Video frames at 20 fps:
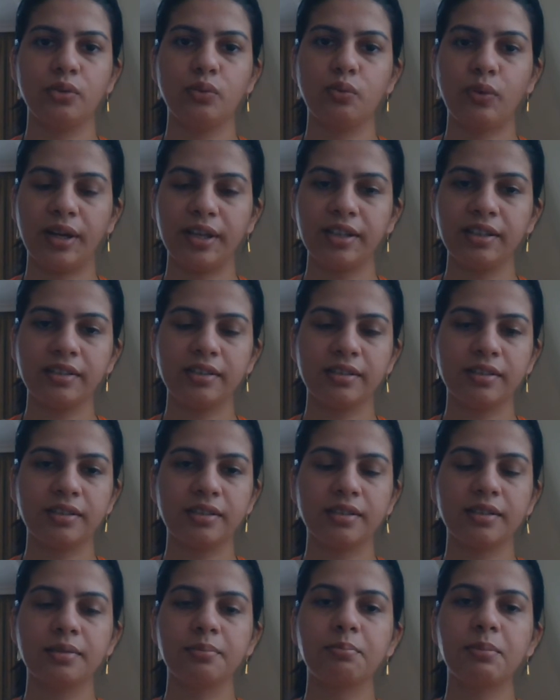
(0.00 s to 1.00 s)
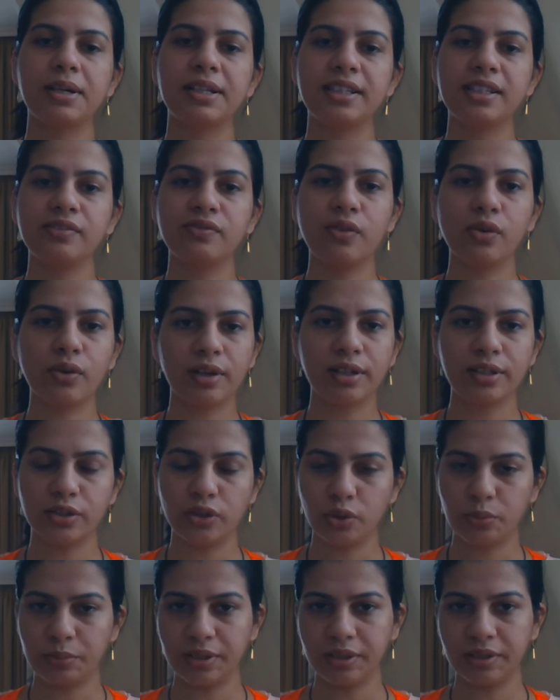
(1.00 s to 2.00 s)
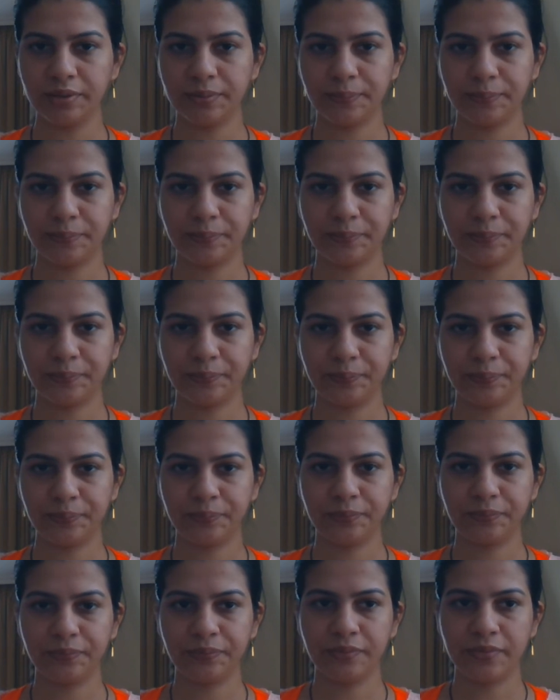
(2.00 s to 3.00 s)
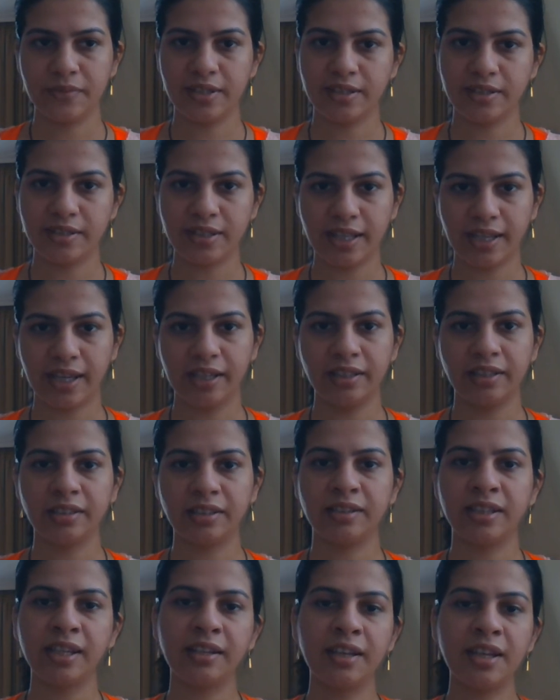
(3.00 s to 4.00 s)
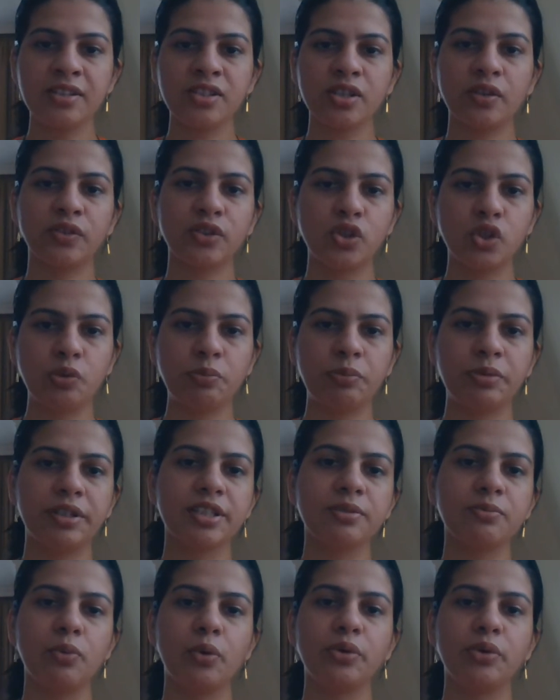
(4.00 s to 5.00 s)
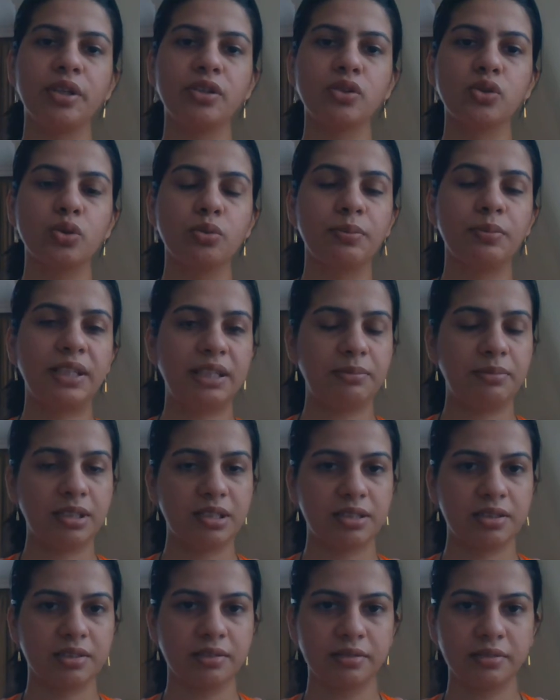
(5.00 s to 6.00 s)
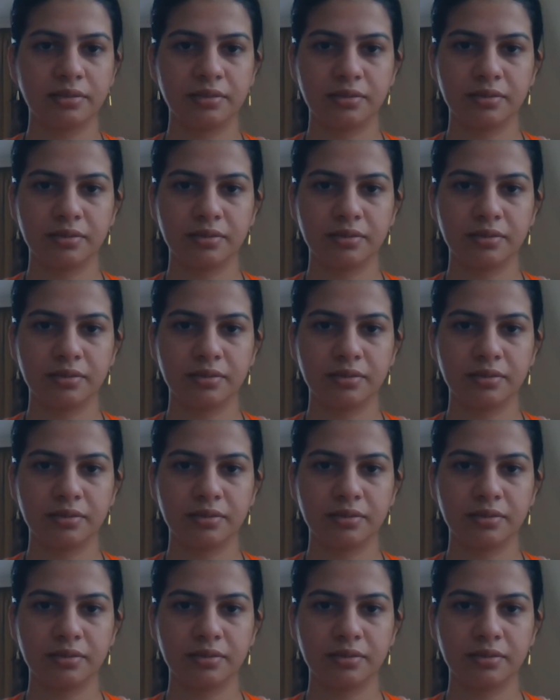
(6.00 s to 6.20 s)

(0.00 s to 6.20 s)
1. Multifocal tumor. Second, the thickness of the tumor is more than 2 mm.